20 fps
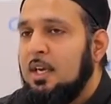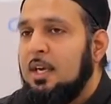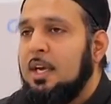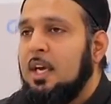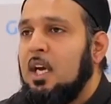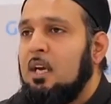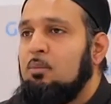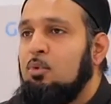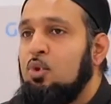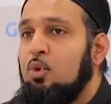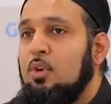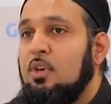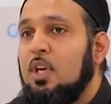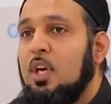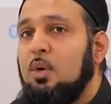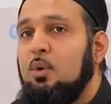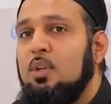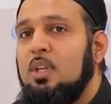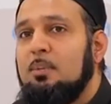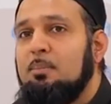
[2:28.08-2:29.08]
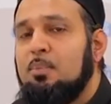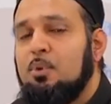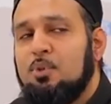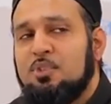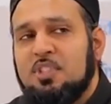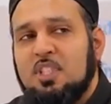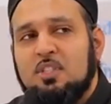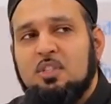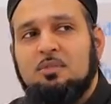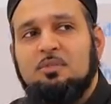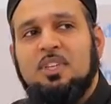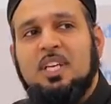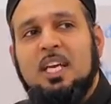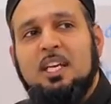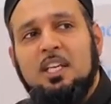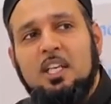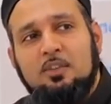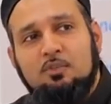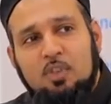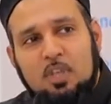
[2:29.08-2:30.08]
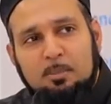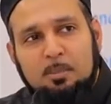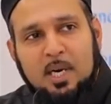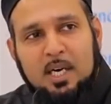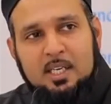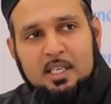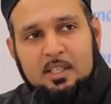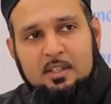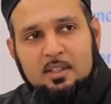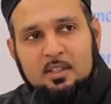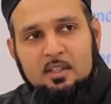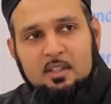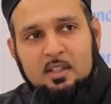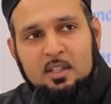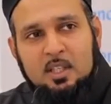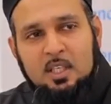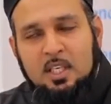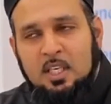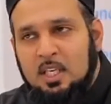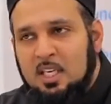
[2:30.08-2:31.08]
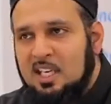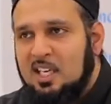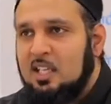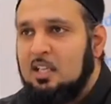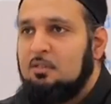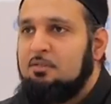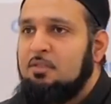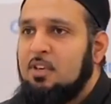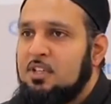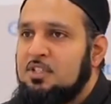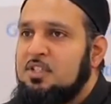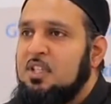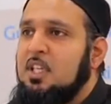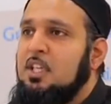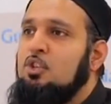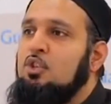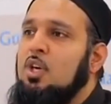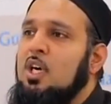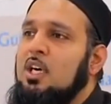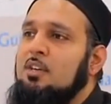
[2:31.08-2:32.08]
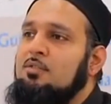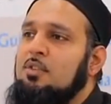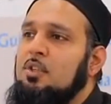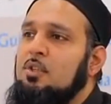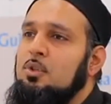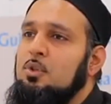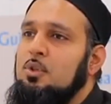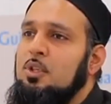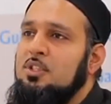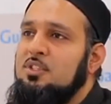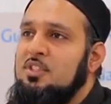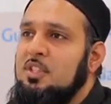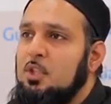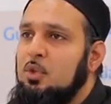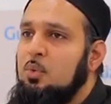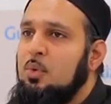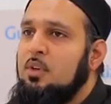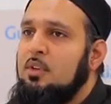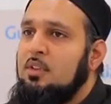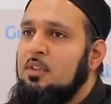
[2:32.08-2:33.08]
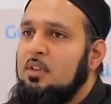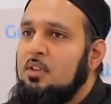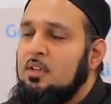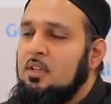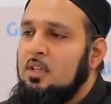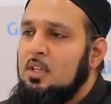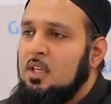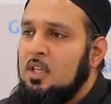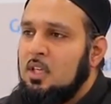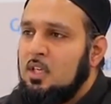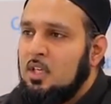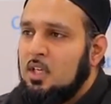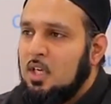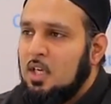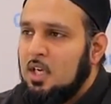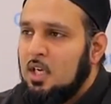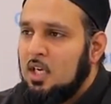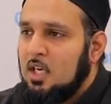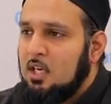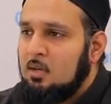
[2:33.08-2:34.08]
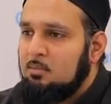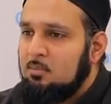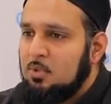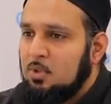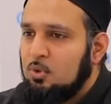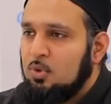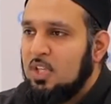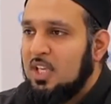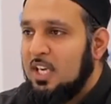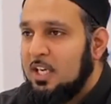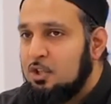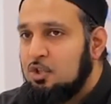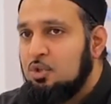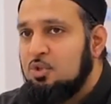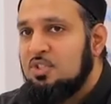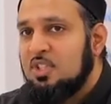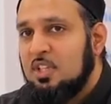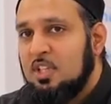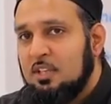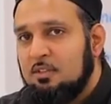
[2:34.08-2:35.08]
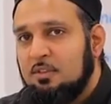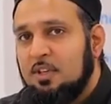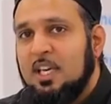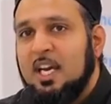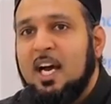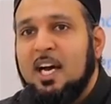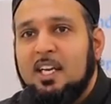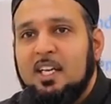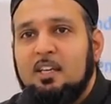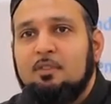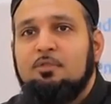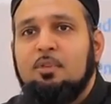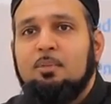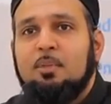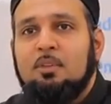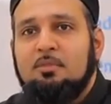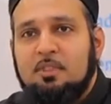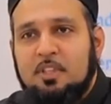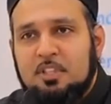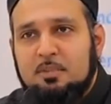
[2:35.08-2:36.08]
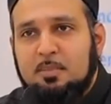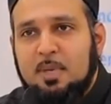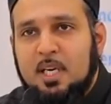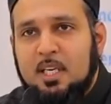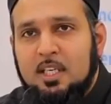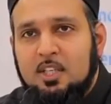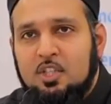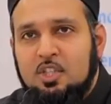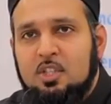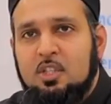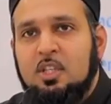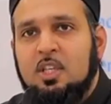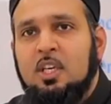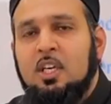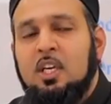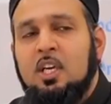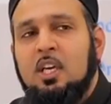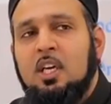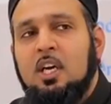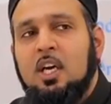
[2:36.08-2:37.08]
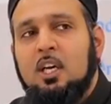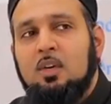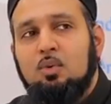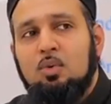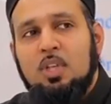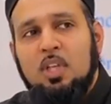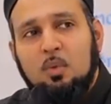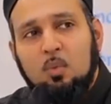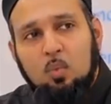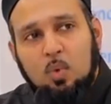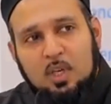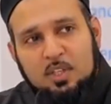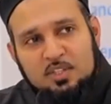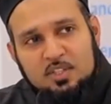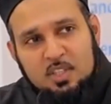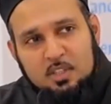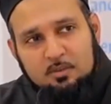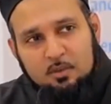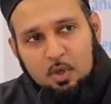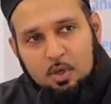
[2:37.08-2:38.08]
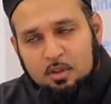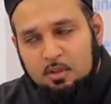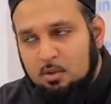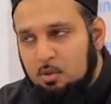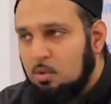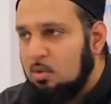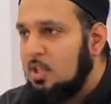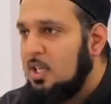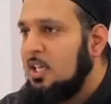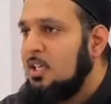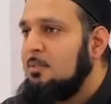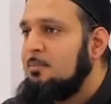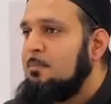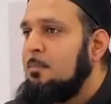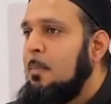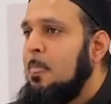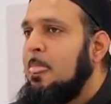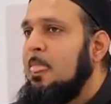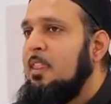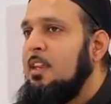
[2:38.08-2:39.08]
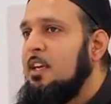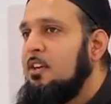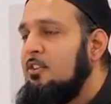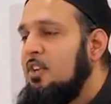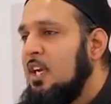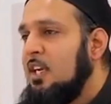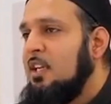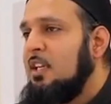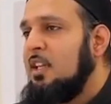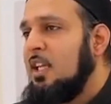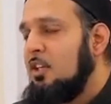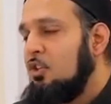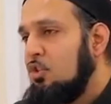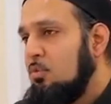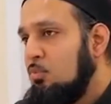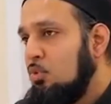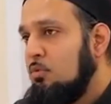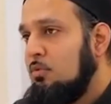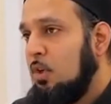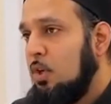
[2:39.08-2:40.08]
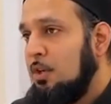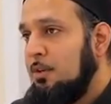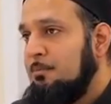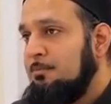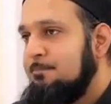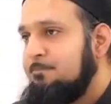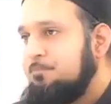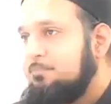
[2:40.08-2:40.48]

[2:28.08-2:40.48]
um, who are now in the process of getting remarried, and the first thing you have to do is deal with um, you know, the issues that they've carrying from their first marriage, and only once they've got through that, they're ready then to move on.